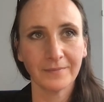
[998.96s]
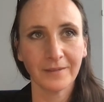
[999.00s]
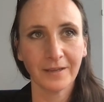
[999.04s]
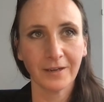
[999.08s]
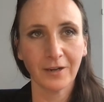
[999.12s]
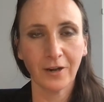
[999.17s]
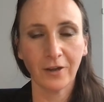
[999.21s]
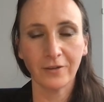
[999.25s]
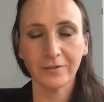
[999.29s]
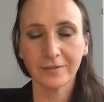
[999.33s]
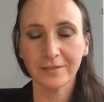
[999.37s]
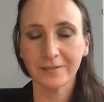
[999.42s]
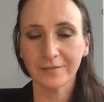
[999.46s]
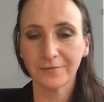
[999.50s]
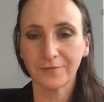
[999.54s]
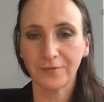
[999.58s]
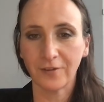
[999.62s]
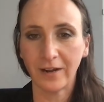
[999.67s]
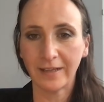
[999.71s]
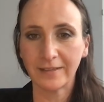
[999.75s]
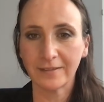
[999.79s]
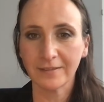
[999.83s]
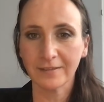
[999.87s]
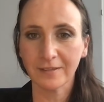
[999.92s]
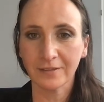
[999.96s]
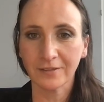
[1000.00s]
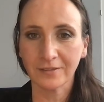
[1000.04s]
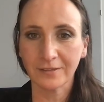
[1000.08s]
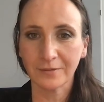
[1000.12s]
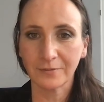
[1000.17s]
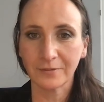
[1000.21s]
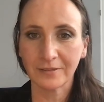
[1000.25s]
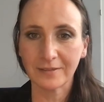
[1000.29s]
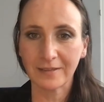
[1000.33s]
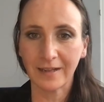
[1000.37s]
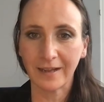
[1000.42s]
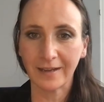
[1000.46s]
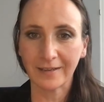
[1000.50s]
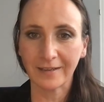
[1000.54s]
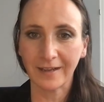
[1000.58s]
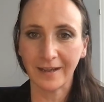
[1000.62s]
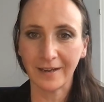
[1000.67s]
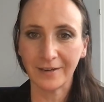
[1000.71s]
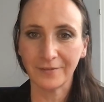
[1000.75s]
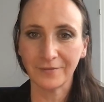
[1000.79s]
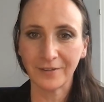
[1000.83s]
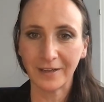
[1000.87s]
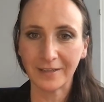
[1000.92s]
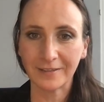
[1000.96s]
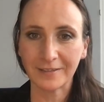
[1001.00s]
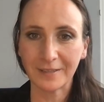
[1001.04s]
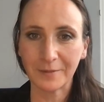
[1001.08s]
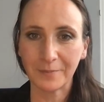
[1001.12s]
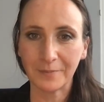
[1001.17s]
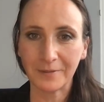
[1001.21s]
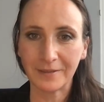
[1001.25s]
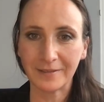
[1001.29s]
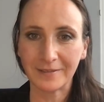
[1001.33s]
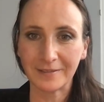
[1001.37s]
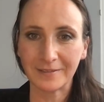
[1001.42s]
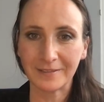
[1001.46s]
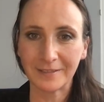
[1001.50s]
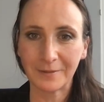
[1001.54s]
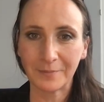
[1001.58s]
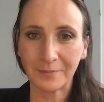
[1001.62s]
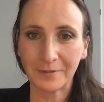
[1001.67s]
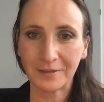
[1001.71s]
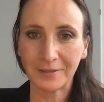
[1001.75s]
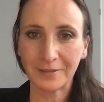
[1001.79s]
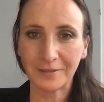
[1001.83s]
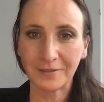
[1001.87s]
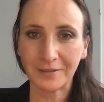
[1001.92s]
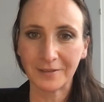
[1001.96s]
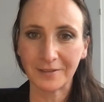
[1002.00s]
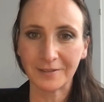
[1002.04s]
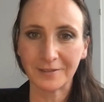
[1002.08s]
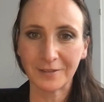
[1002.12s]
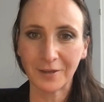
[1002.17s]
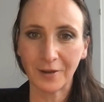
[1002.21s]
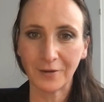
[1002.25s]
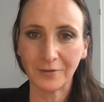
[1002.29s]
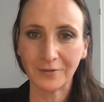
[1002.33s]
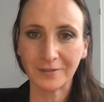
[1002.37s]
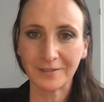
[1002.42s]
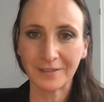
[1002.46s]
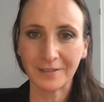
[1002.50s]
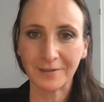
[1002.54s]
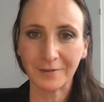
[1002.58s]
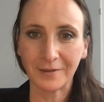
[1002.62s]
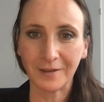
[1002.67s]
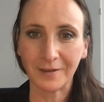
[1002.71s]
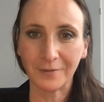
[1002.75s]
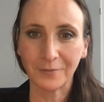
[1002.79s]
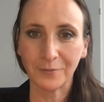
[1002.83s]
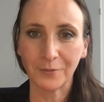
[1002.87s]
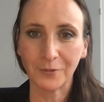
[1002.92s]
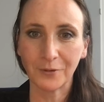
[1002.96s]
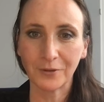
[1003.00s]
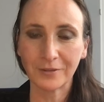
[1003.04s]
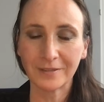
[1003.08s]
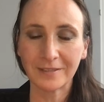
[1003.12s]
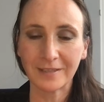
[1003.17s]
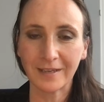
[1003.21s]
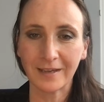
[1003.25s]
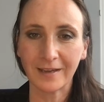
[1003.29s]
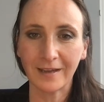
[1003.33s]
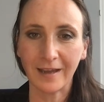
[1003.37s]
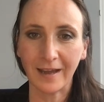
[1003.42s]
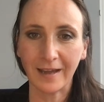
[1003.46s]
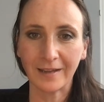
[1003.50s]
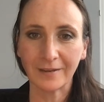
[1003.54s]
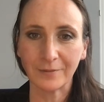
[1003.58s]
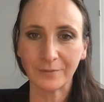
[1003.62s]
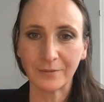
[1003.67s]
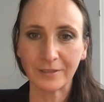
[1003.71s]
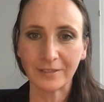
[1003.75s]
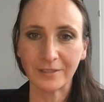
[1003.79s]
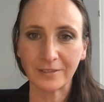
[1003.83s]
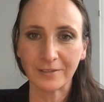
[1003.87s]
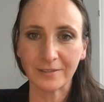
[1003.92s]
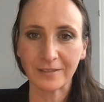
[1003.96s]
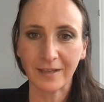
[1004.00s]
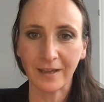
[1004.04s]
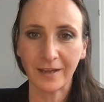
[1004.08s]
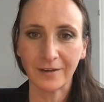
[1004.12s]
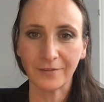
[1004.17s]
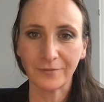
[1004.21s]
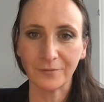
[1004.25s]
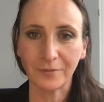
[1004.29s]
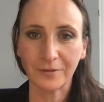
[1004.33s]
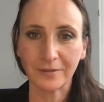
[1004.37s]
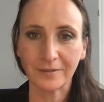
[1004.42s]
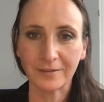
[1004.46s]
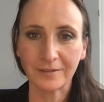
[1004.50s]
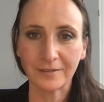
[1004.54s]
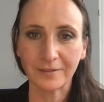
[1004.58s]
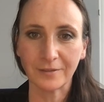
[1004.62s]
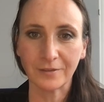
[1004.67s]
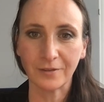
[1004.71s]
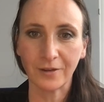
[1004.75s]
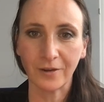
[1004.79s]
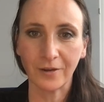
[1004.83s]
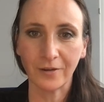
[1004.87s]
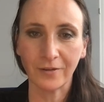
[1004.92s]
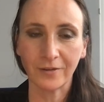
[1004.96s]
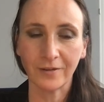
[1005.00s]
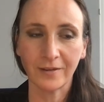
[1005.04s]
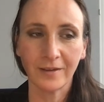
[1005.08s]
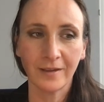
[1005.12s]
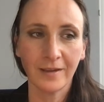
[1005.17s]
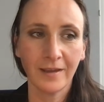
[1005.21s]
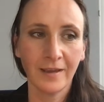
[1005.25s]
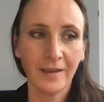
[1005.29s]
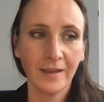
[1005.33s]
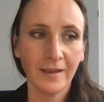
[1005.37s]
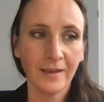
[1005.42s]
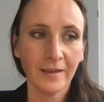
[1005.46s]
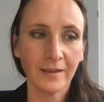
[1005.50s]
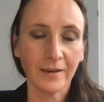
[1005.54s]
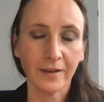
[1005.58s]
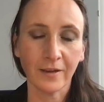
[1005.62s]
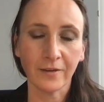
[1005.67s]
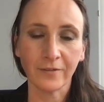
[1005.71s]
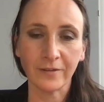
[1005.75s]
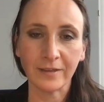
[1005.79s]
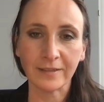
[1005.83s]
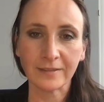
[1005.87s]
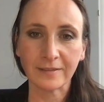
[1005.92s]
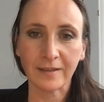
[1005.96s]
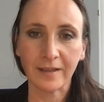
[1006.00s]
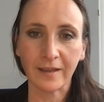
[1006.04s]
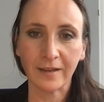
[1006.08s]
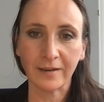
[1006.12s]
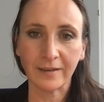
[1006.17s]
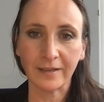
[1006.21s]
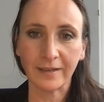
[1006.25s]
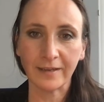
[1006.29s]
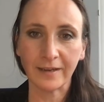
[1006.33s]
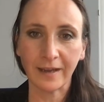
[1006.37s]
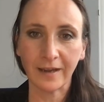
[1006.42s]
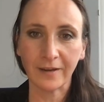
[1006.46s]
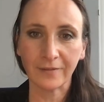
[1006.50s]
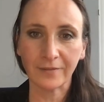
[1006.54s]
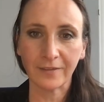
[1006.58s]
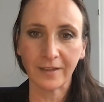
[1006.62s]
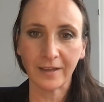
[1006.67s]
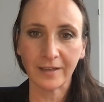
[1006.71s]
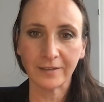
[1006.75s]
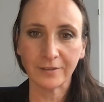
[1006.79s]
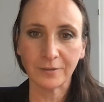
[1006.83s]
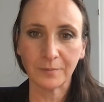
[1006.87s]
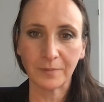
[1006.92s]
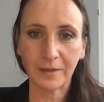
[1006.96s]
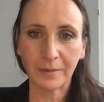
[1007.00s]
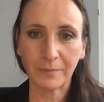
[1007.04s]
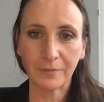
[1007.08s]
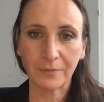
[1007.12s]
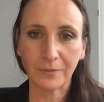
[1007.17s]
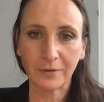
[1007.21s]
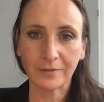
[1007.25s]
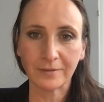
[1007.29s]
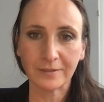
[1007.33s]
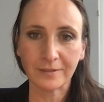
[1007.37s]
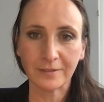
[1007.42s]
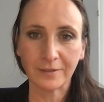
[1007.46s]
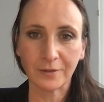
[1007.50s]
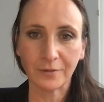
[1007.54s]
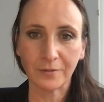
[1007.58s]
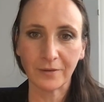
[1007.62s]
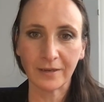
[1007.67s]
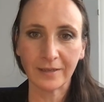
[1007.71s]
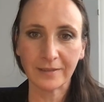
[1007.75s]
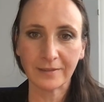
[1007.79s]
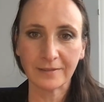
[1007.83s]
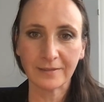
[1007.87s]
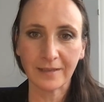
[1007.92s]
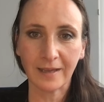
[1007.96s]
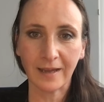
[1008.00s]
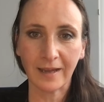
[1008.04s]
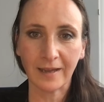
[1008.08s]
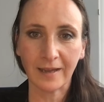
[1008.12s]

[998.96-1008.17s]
close friends, because it was kind of like tipping toes in water, and we just kind of wanted to know, is there a need out there? Do people want to do it?